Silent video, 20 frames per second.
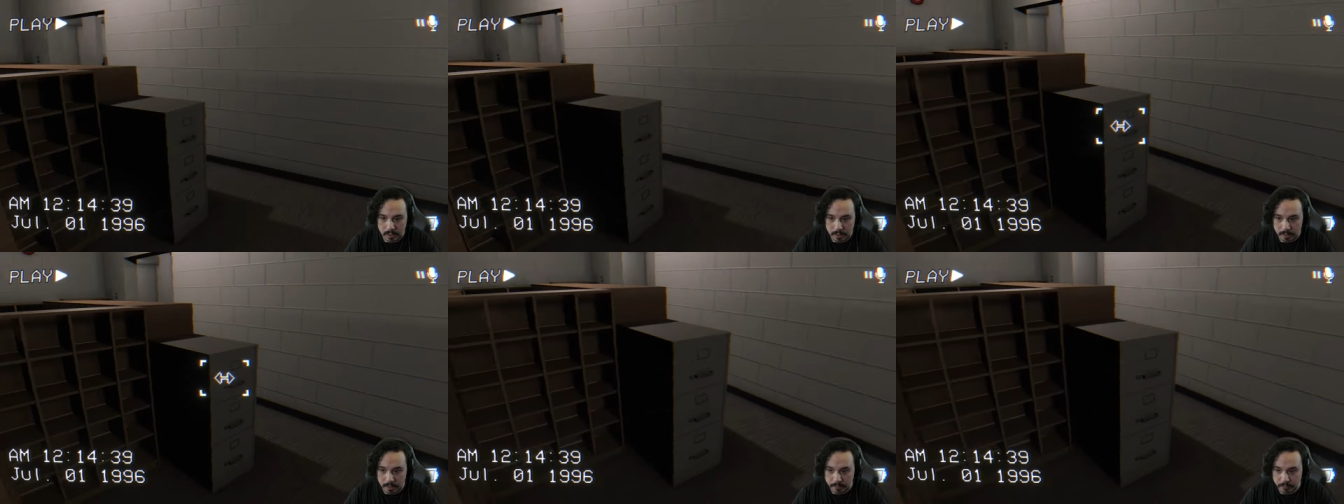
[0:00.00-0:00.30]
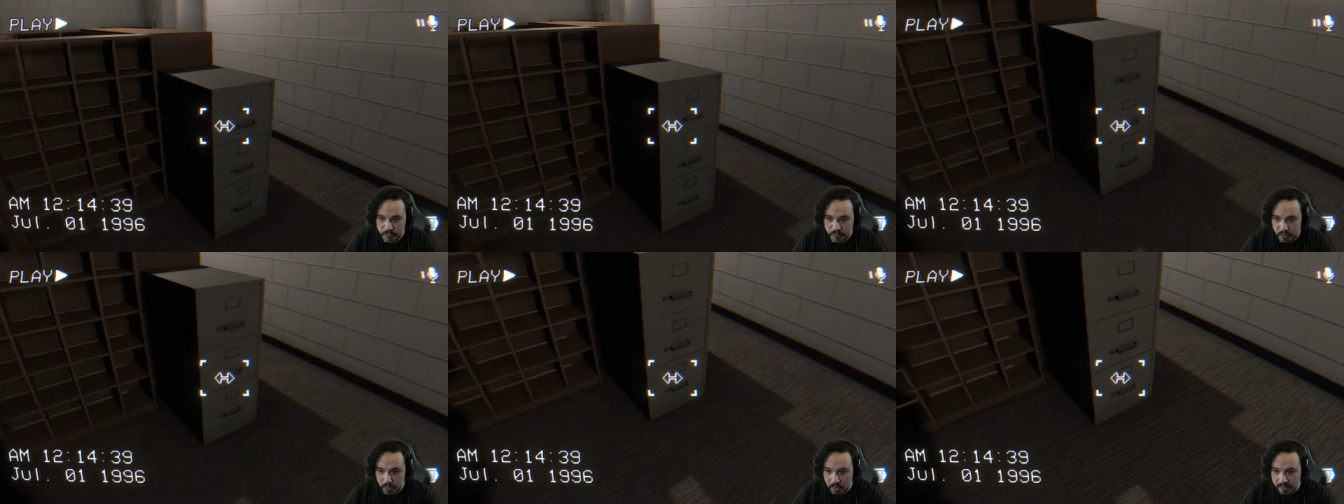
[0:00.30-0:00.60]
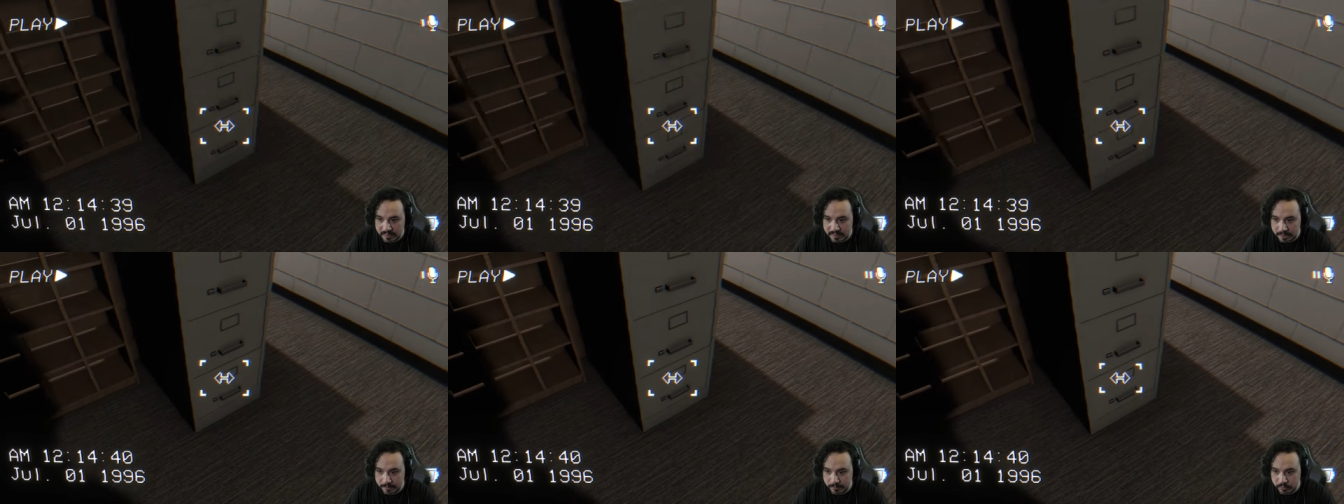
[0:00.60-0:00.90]
I'm sorry
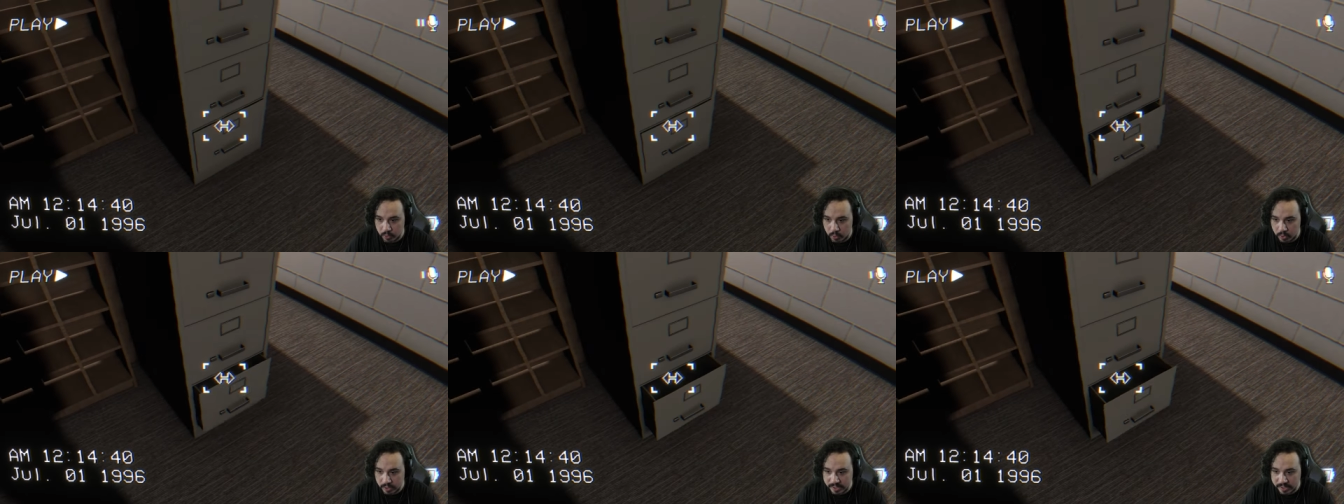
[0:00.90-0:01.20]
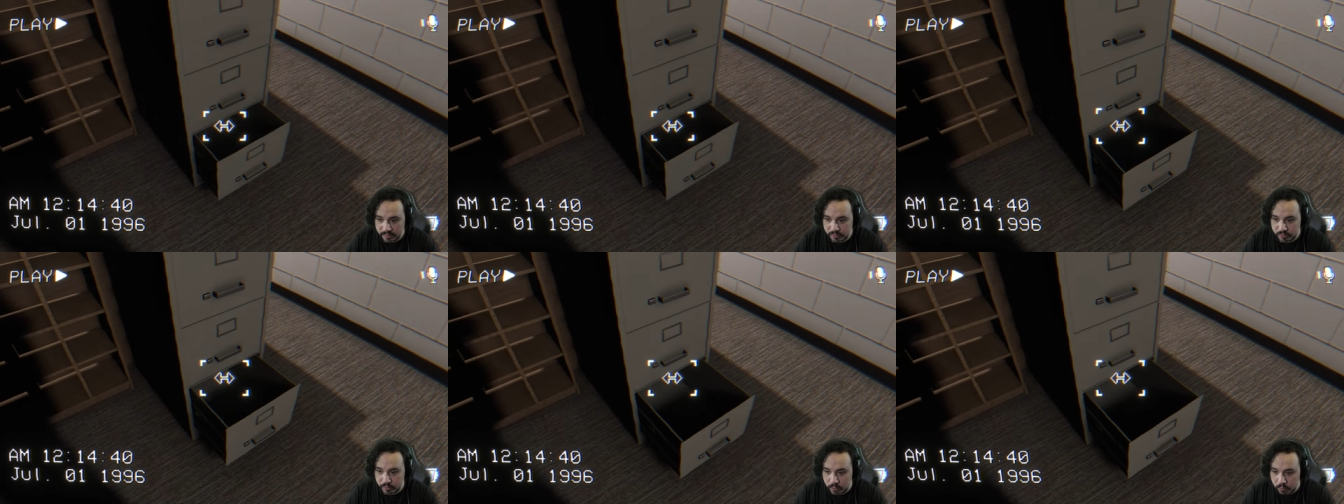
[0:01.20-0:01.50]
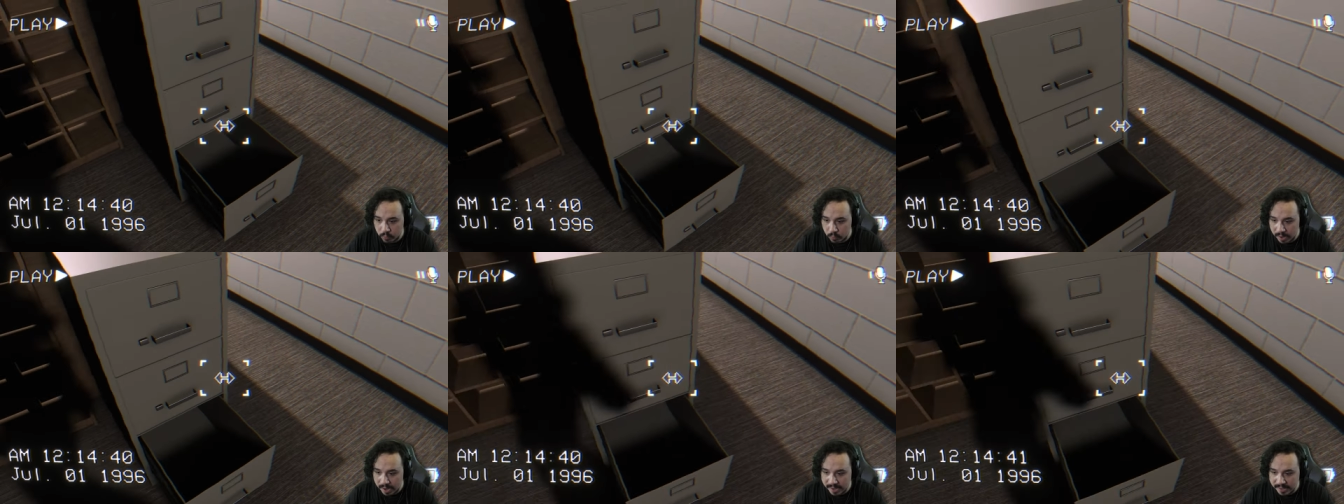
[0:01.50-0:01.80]
that I'm talking so
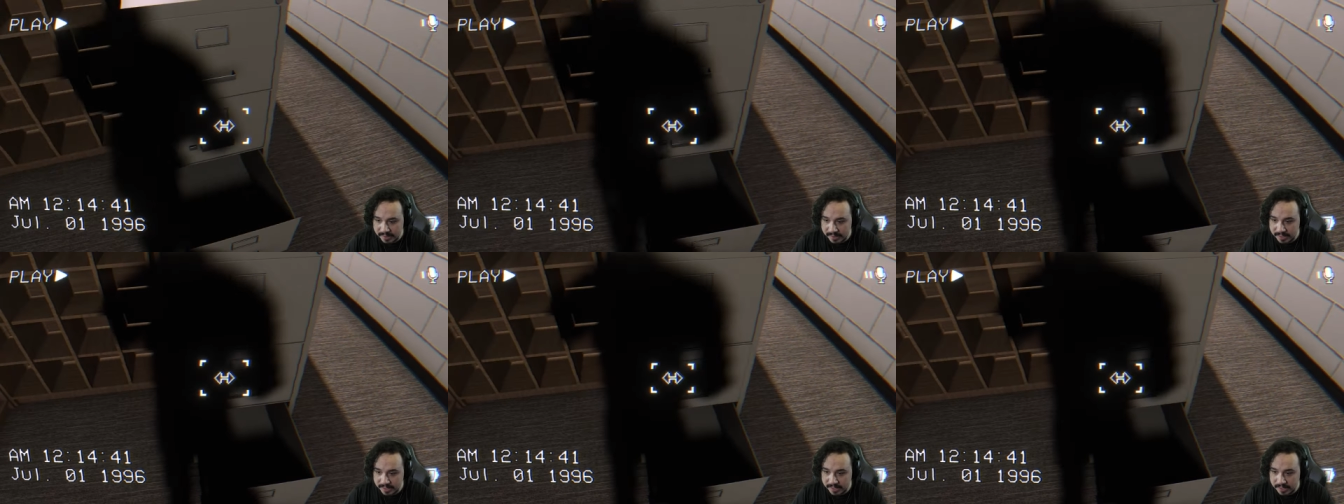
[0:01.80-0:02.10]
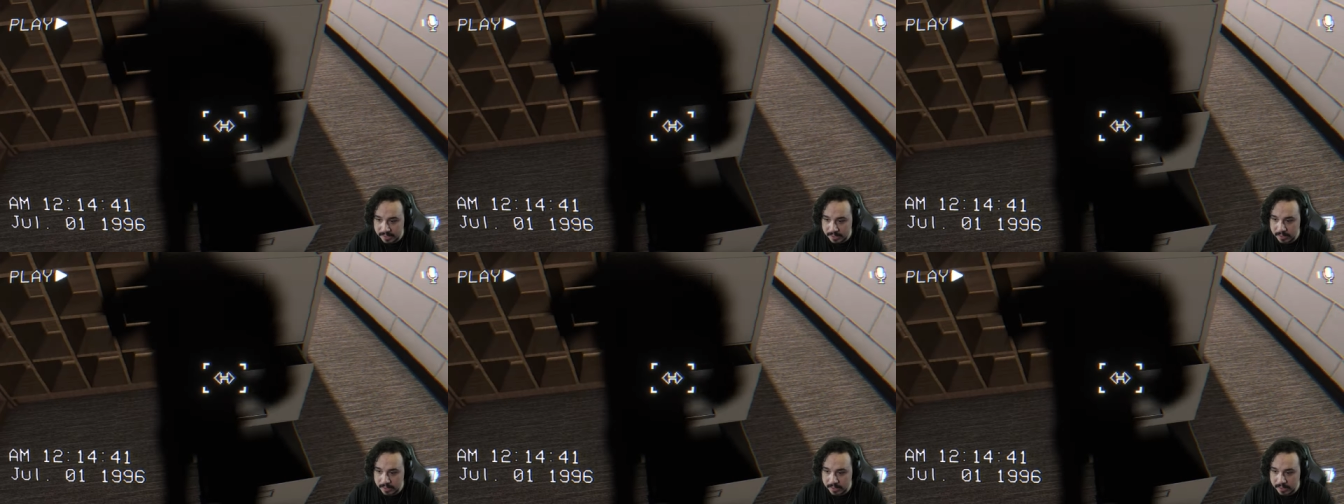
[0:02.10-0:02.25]
quietly,